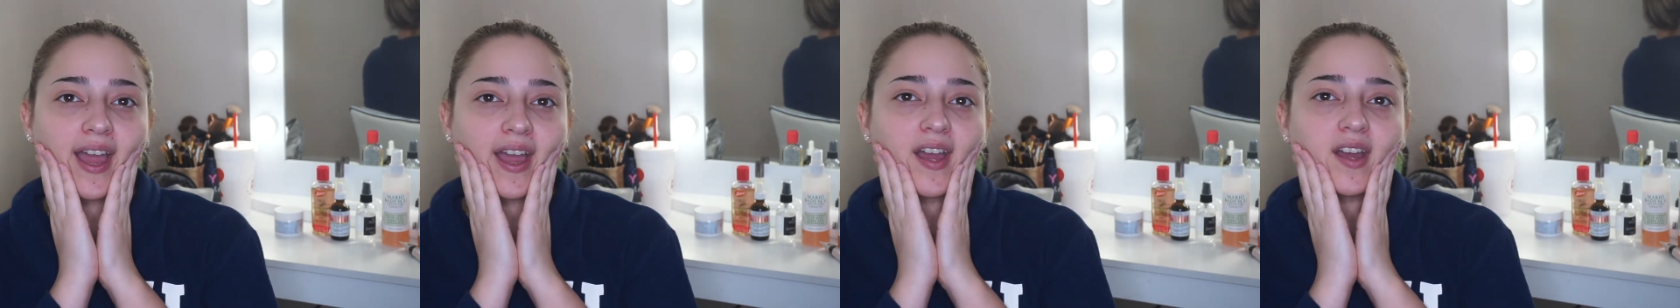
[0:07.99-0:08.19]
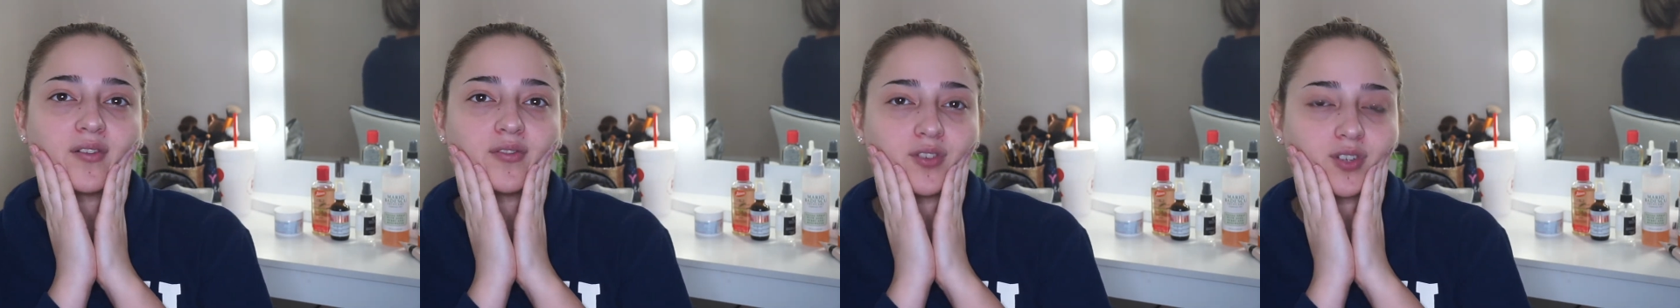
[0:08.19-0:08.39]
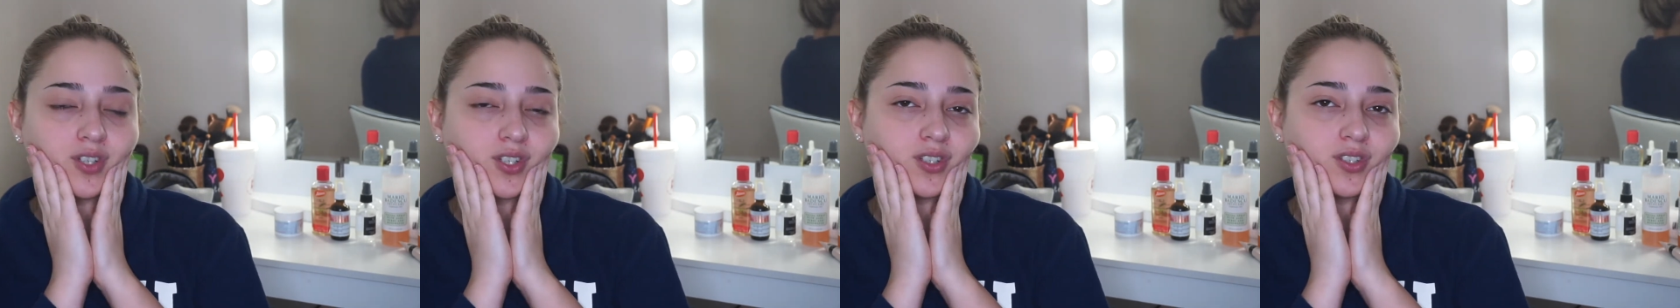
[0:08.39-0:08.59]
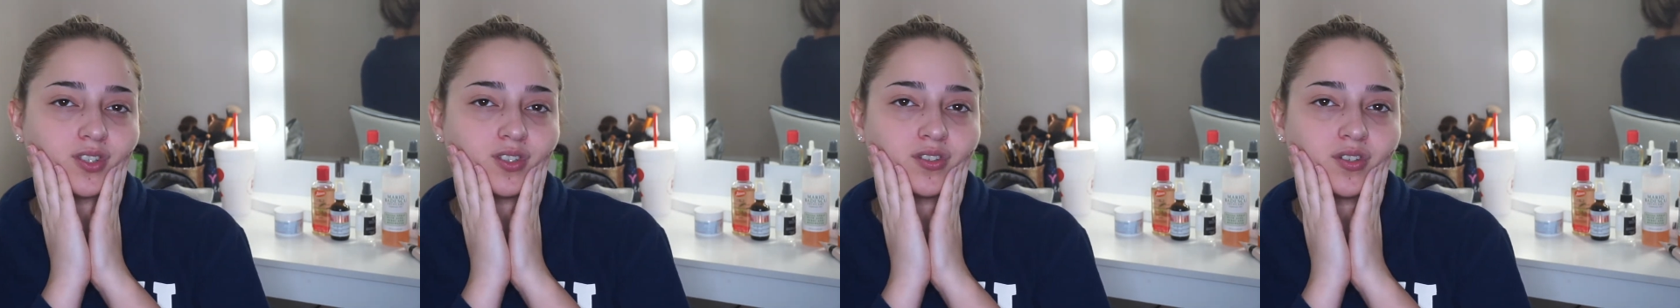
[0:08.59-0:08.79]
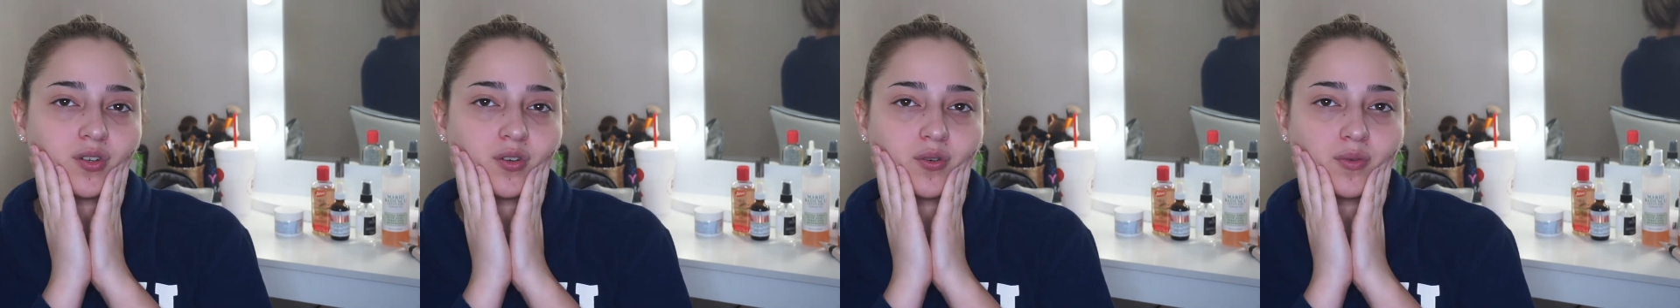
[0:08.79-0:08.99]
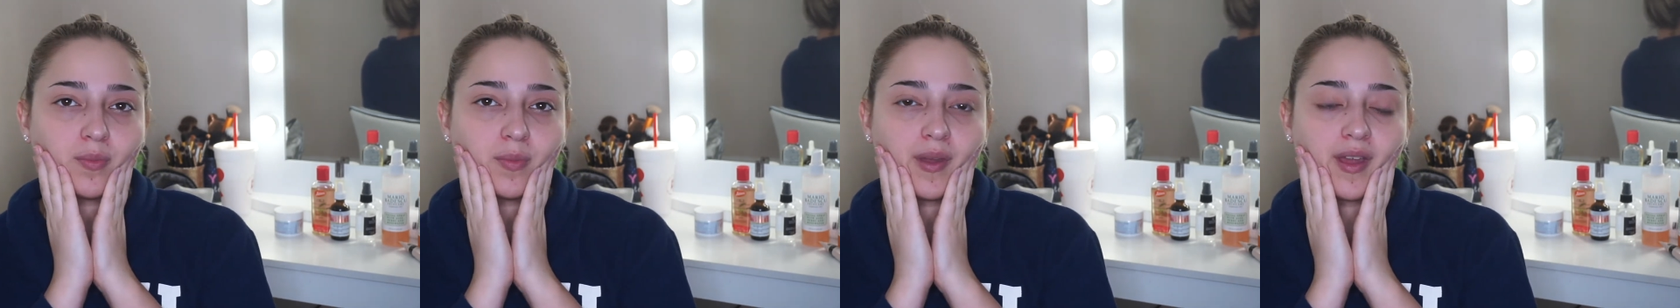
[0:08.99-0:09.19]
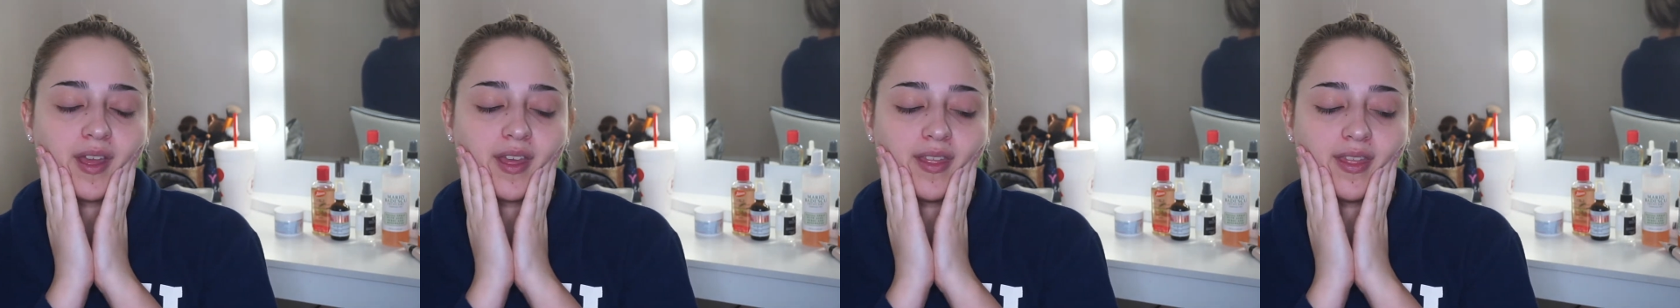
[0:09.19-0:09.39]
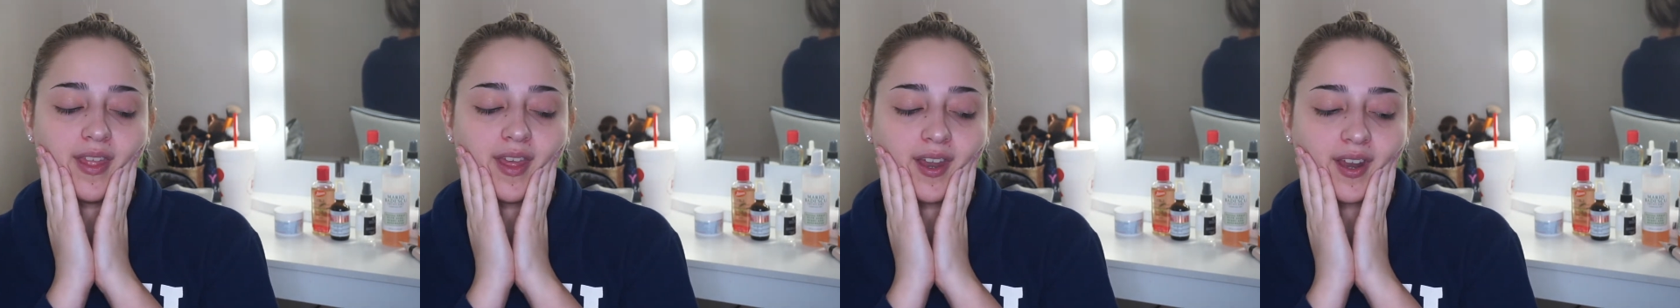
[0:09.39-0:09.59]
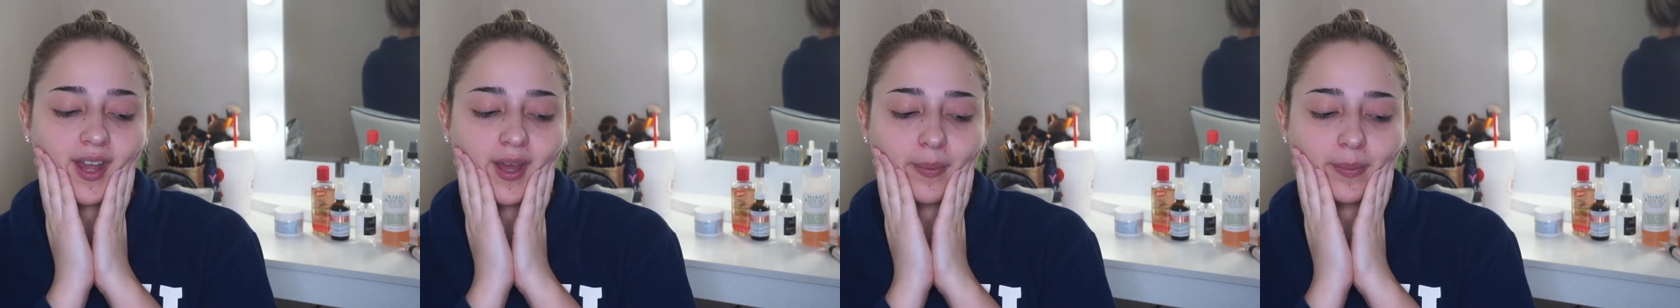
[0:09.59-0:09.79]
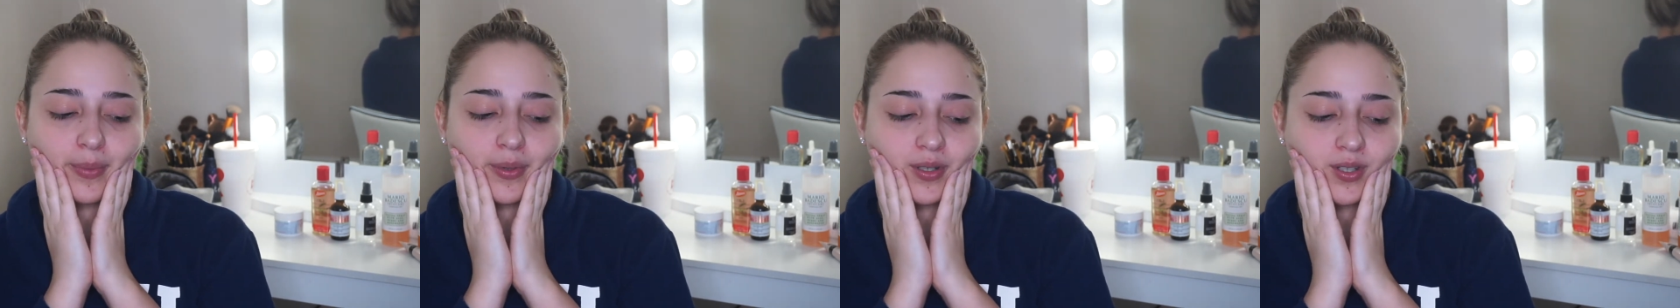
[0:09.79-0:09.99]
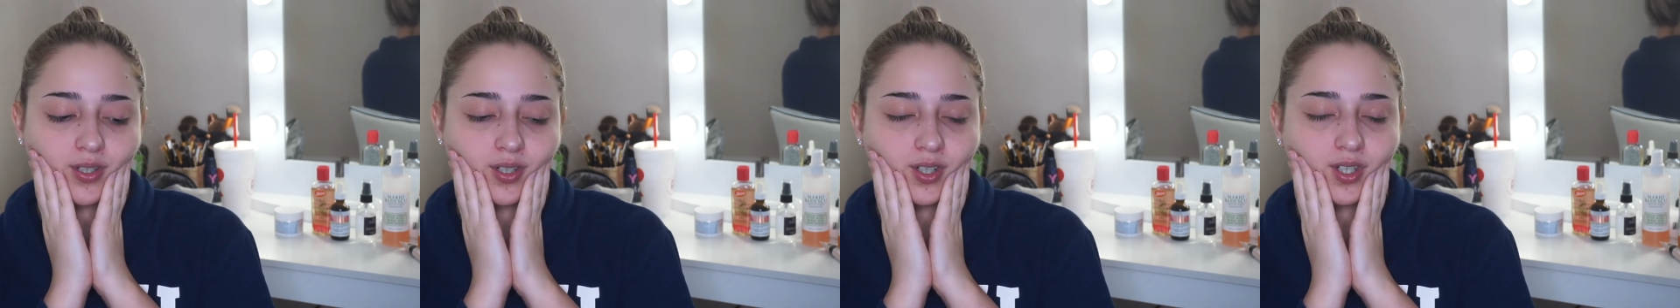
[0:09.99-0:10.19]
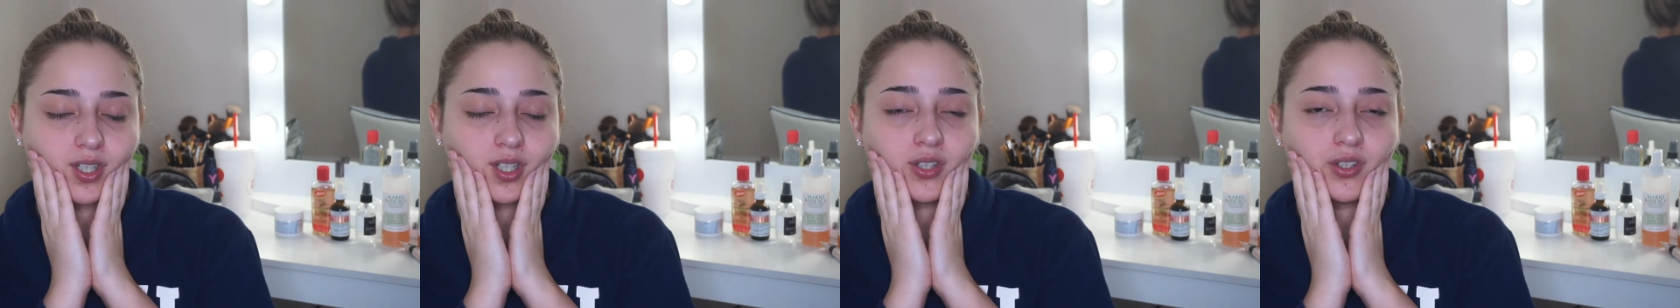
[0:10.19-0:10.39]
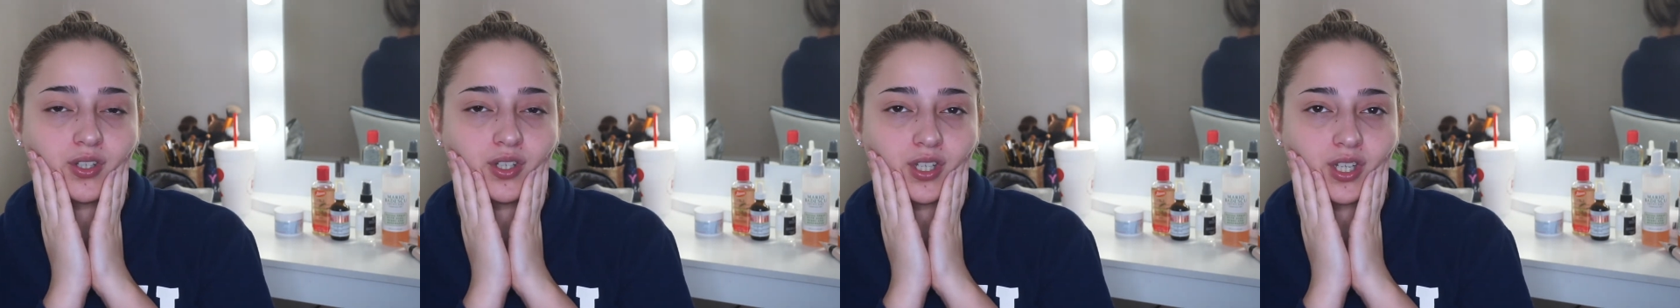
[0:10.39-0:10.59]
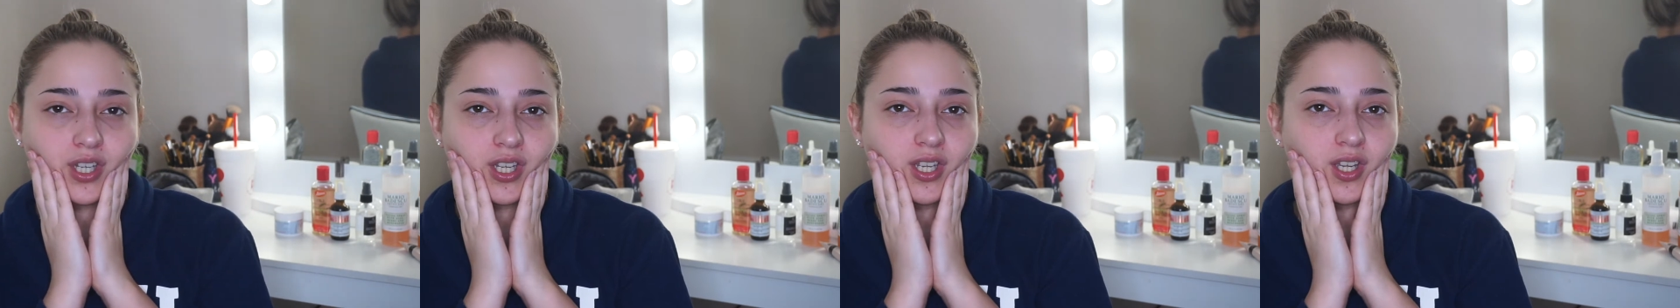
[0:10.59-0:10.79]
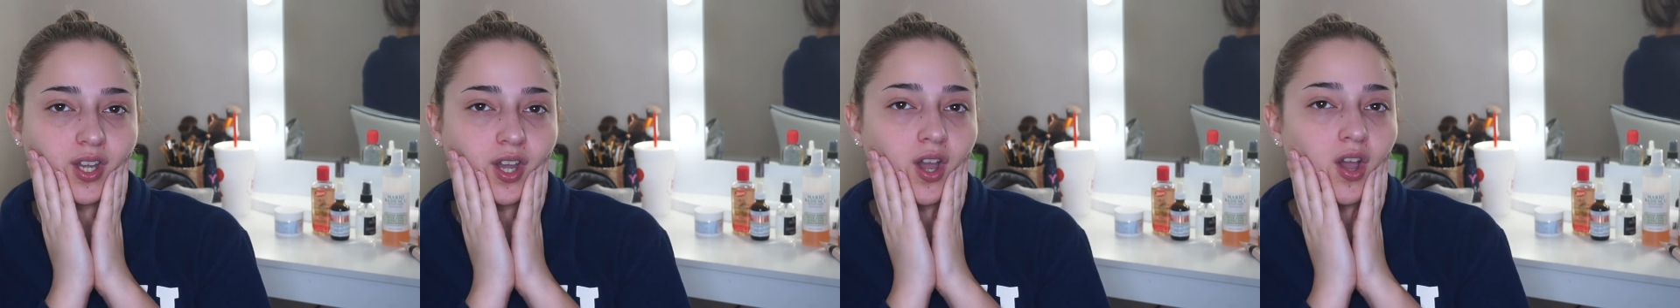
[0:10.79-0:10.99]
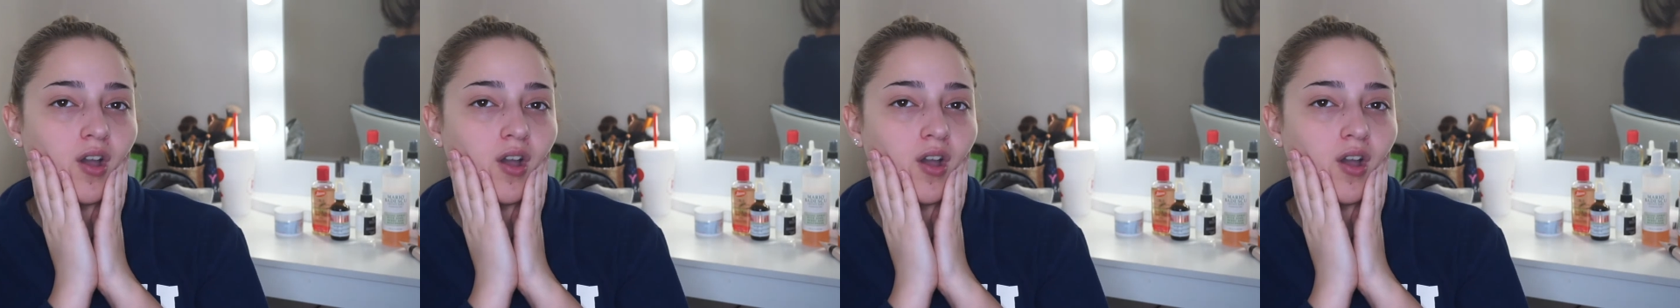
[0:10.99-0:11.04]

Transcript: African soap, and then I put Clinique